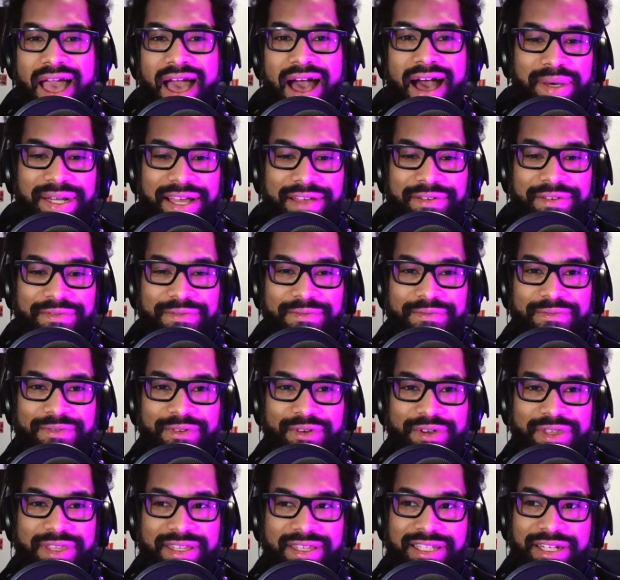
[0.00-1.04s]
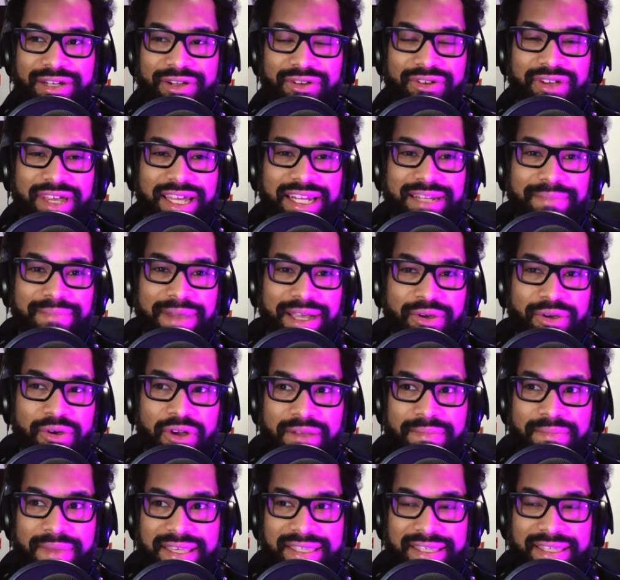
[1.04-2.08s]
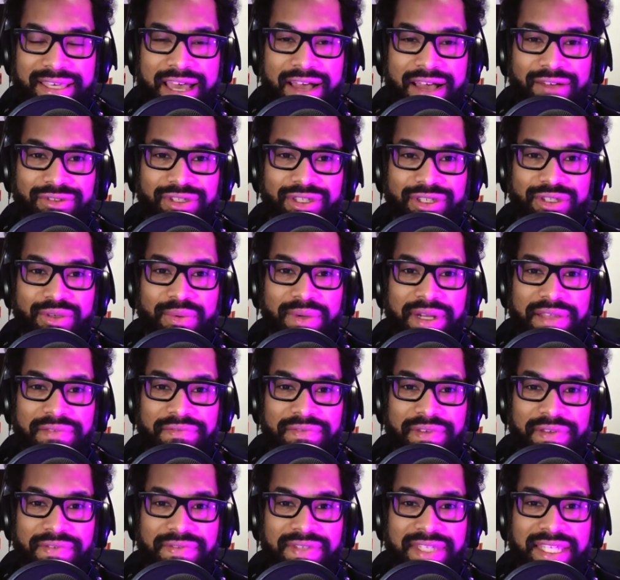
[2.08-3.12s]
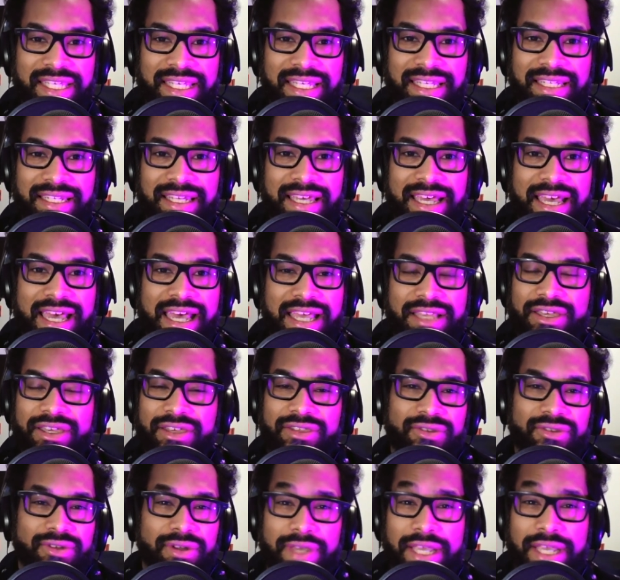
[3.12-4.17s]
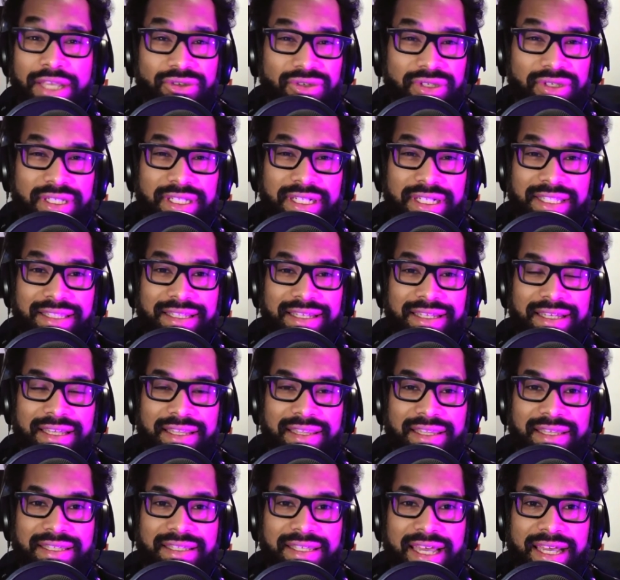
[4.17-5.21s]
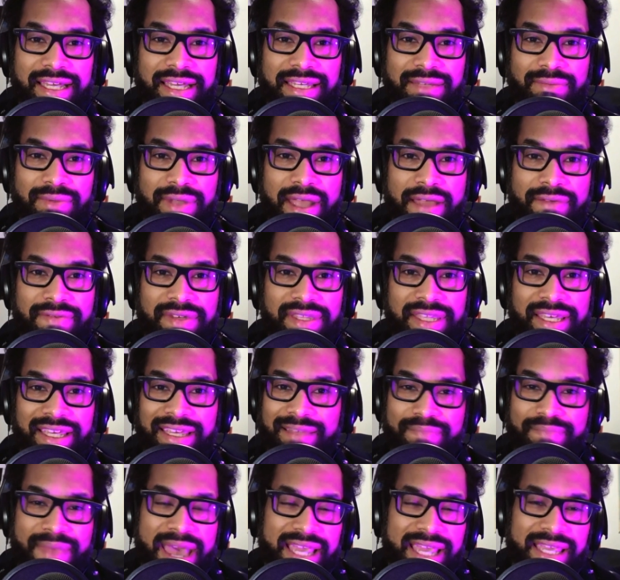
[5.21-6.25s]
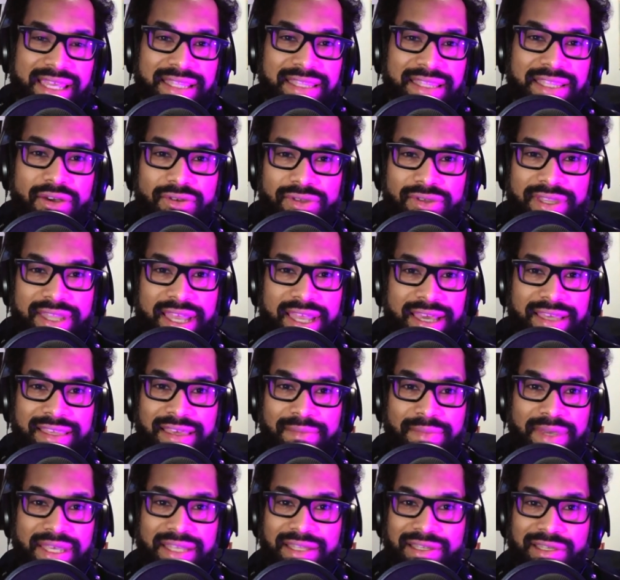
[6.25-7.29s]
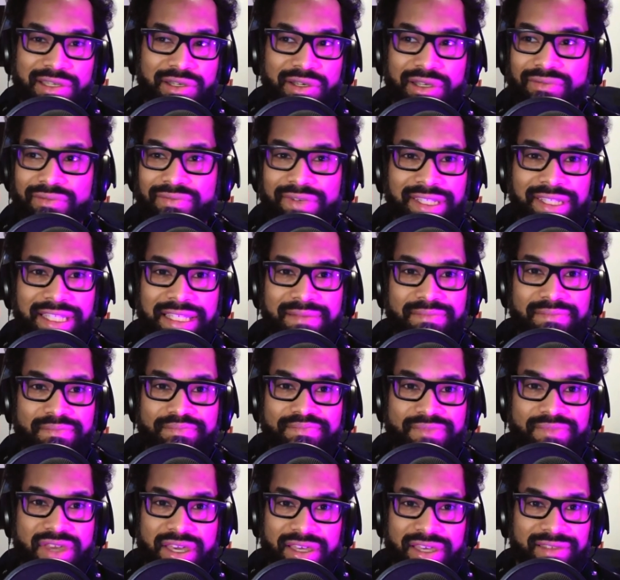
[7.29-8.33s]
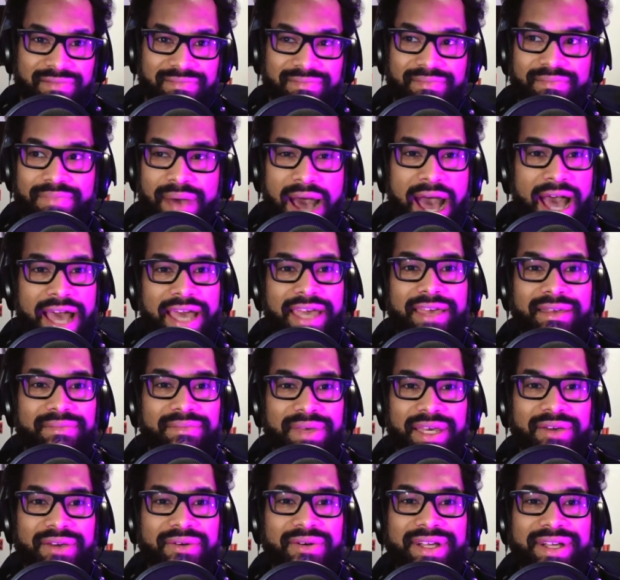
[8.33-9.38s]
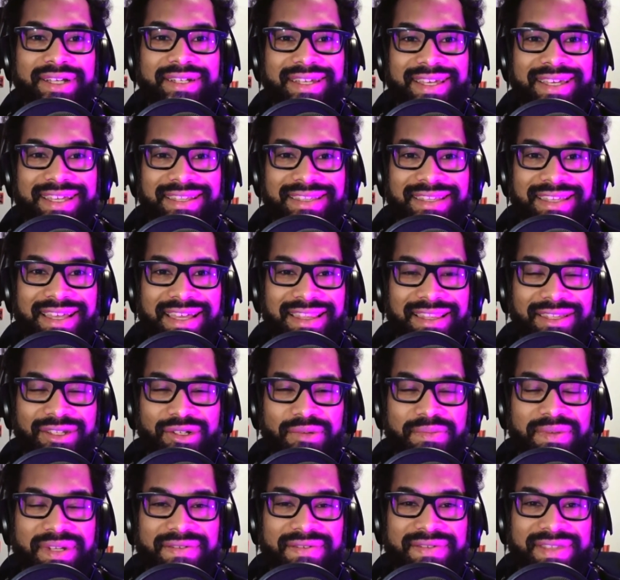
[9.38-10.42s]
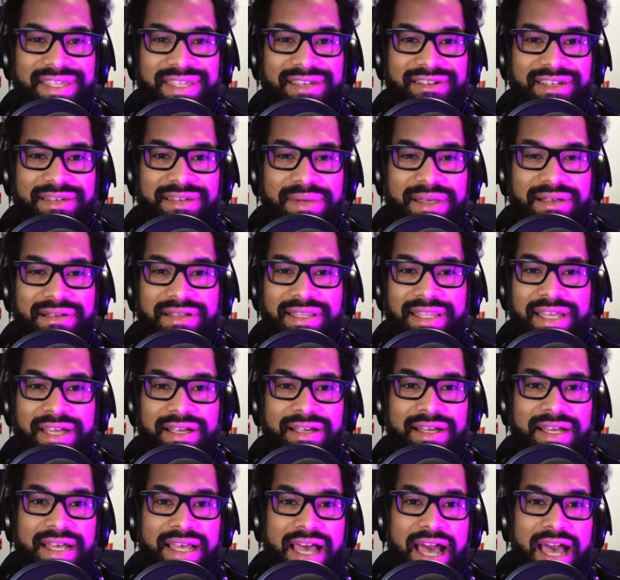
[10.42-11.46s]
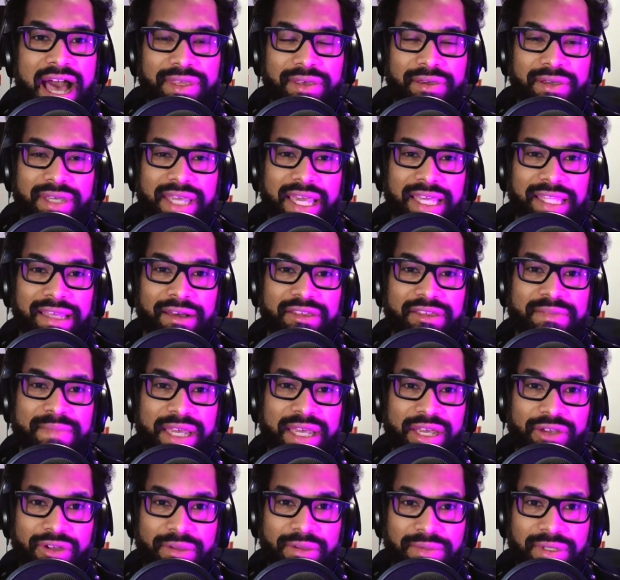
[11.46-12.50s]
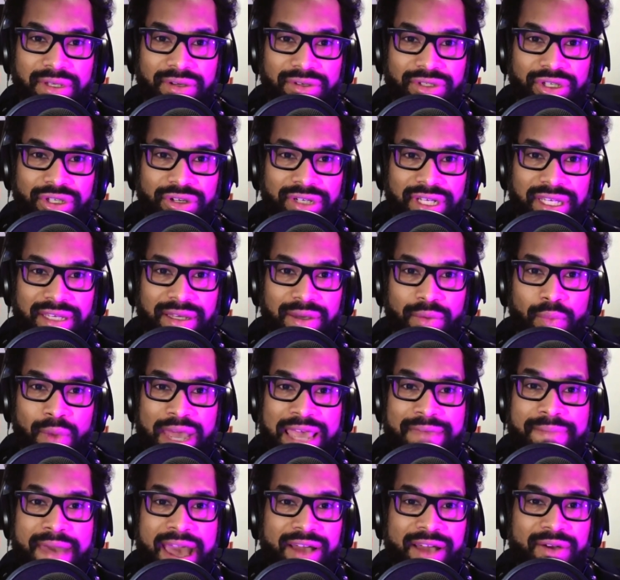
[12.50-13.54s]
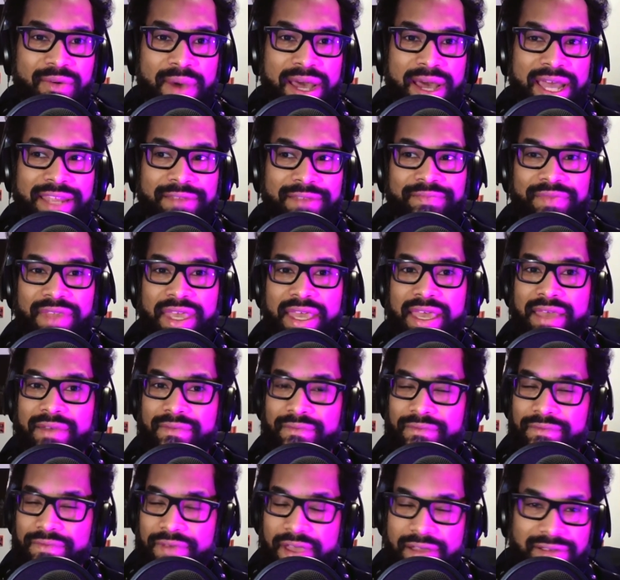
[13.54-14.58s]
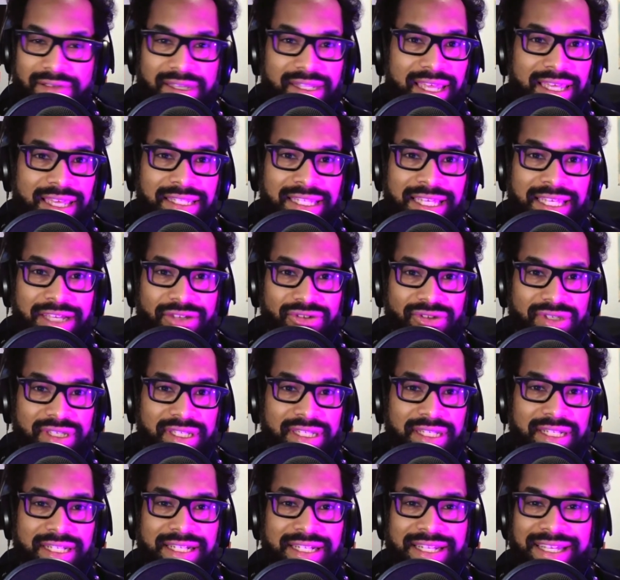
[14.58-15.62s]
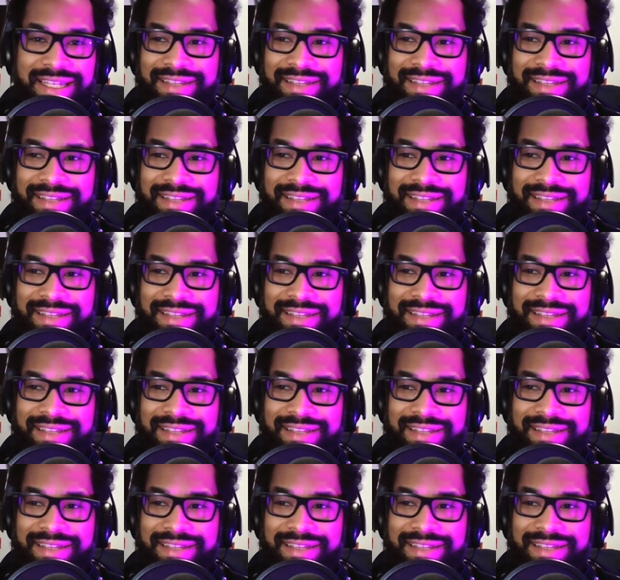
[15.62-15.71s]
But I've first, created my Coinbase account in 2015, just sort of interested in the tech and everything. And back in those days, I mean, you could really just buy Bitcoin and a little bit of Ethereum here and there. So yeah, that was my crypto journey way back when. Very lightly interested in